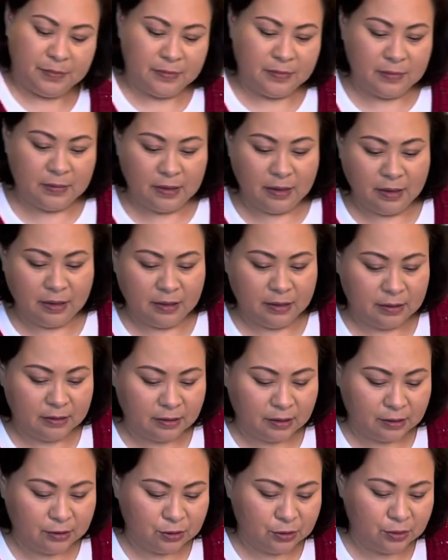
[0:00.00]
And I
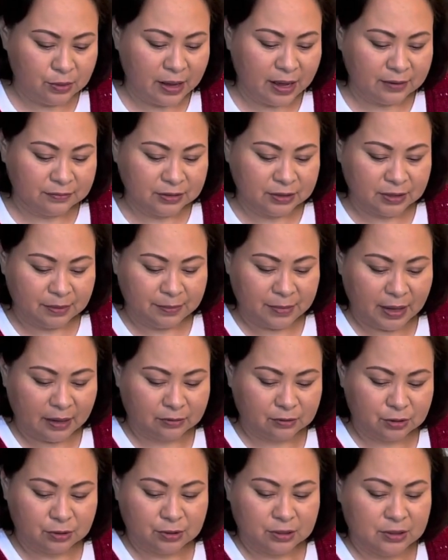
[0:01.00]
do have some
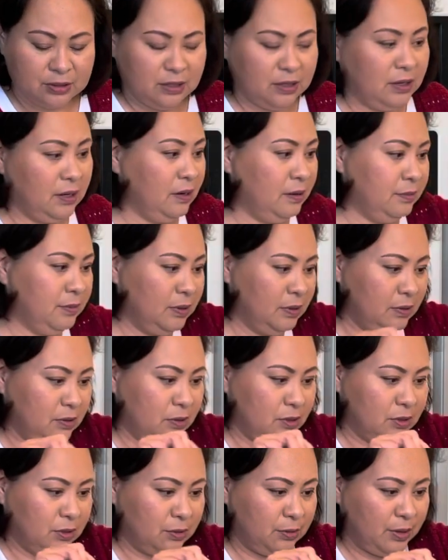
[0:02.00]
extras in here. I'm going to just
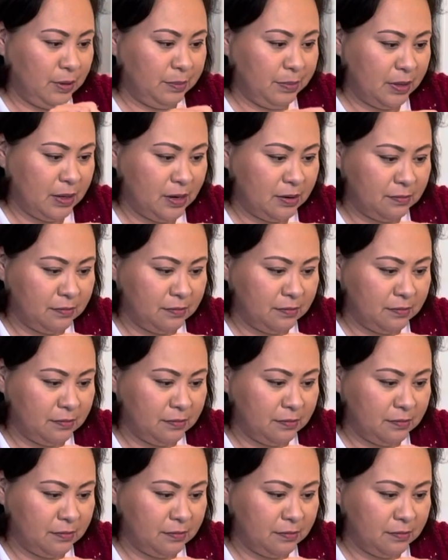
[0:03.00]
scrape it out.